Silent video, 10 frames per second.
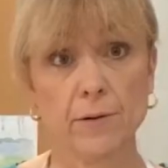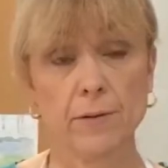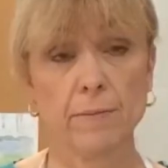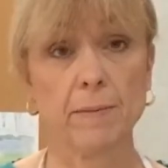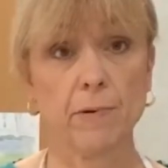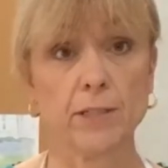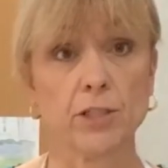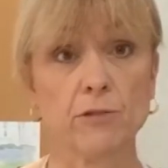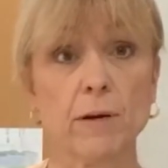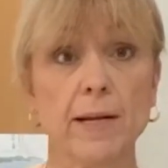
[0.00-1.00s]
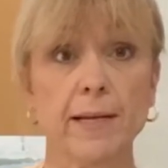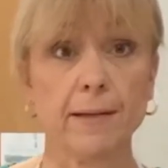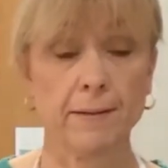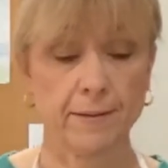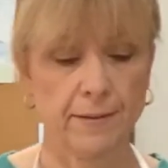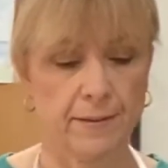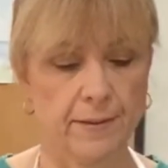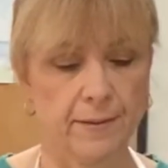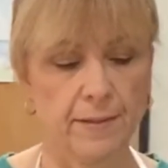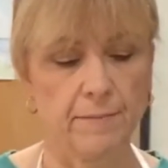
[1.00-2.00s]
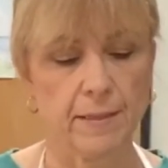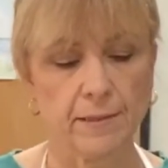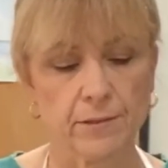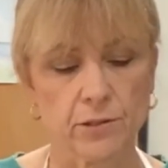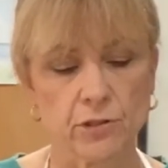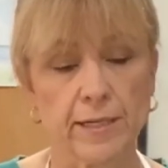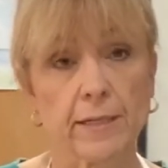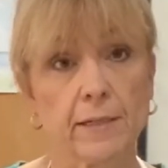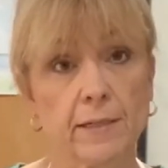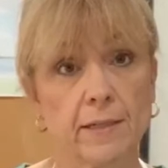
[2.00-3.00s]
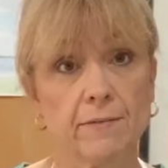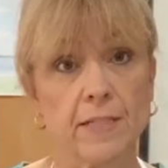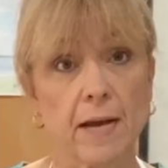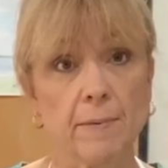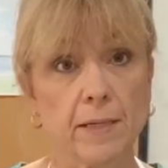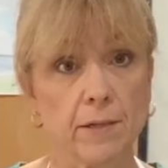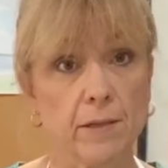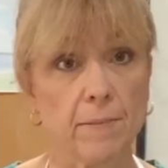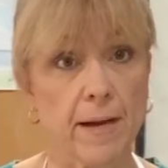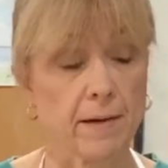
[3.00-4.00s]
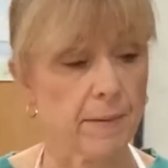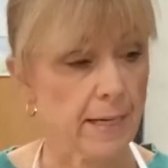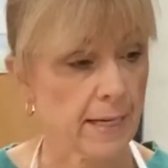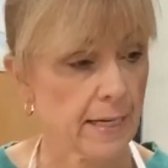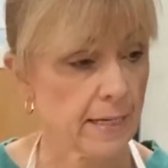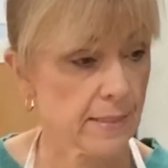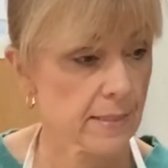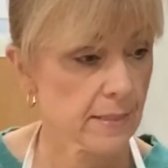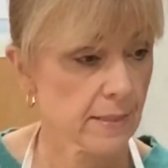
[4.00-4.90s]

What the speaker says: that my brush is ready. And then my little trick of dabbing it on the back of my hand.